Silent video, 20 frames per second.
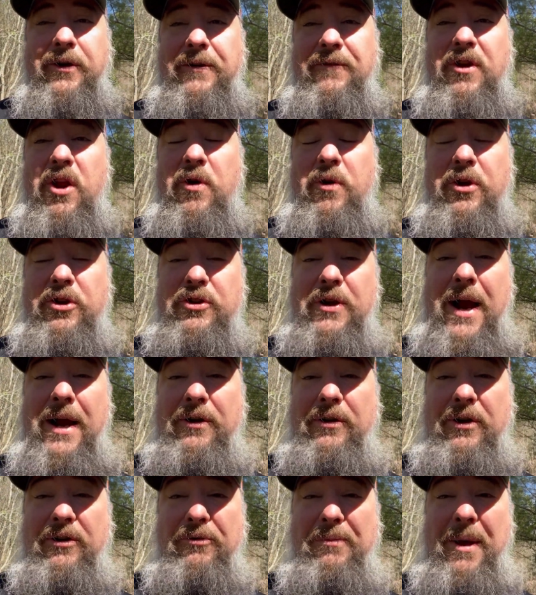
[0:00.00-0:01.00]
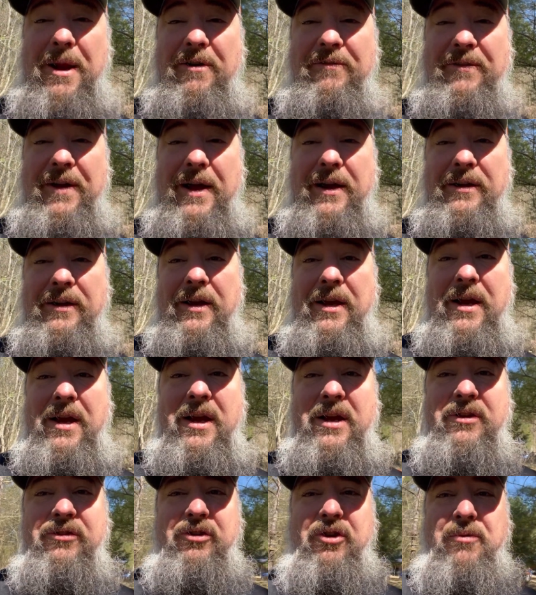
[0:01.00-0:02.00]
even own a tractor, as a matter of fact.
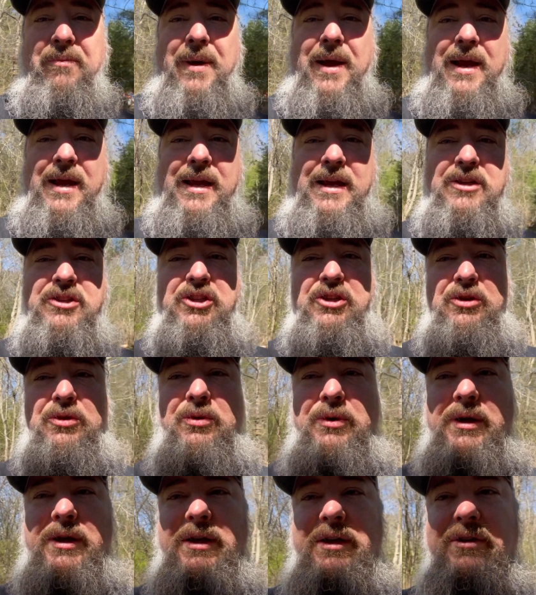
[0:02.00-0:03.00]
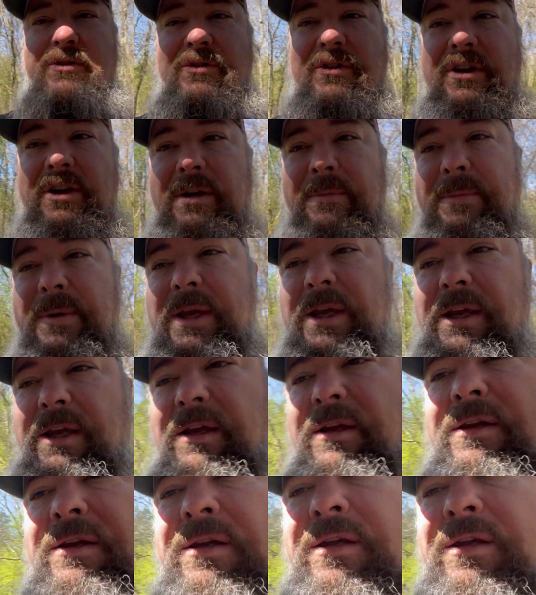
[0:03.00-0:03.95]
So my issue is going to be,